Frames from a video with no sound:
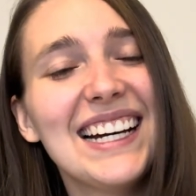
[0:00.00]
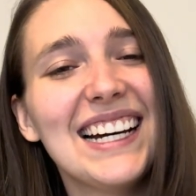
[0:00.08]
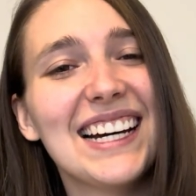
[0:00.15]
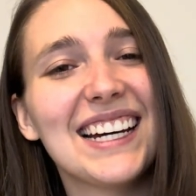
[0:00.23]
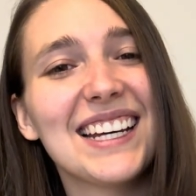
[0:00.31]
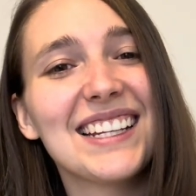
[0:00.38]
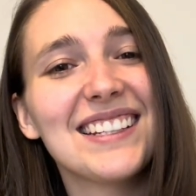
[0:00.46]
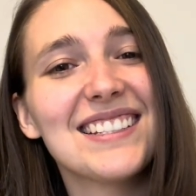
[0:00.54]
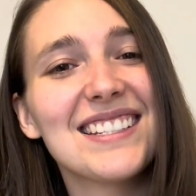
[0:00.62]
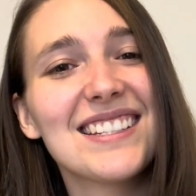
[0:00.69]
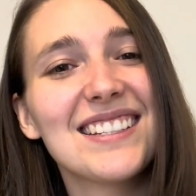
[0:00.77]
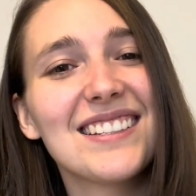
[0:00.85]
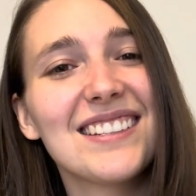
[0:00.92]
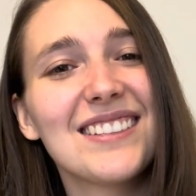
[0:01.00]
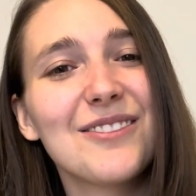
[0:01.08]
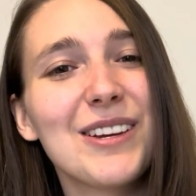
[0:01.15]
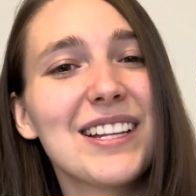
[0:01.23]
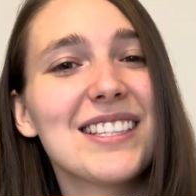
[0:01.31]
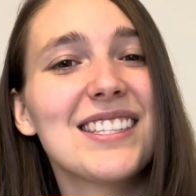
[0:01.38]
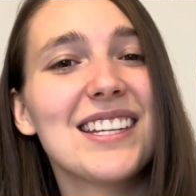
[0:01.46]
And we
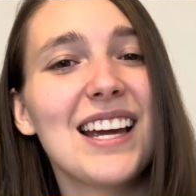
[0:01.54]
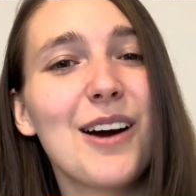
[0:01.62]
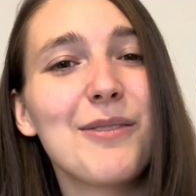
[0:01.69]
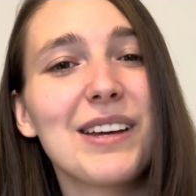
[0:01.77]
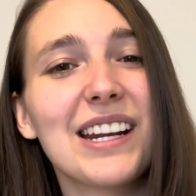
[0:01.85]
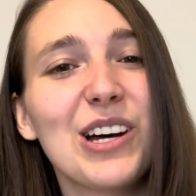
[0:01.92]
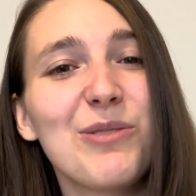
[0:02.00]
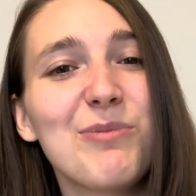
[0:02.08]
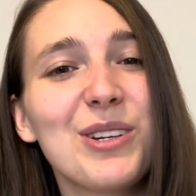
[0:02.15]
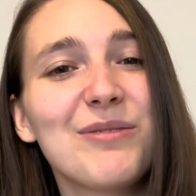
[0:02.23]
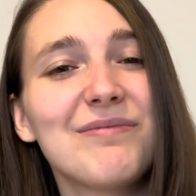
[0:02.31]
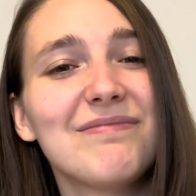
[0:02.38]
can see how we can help you.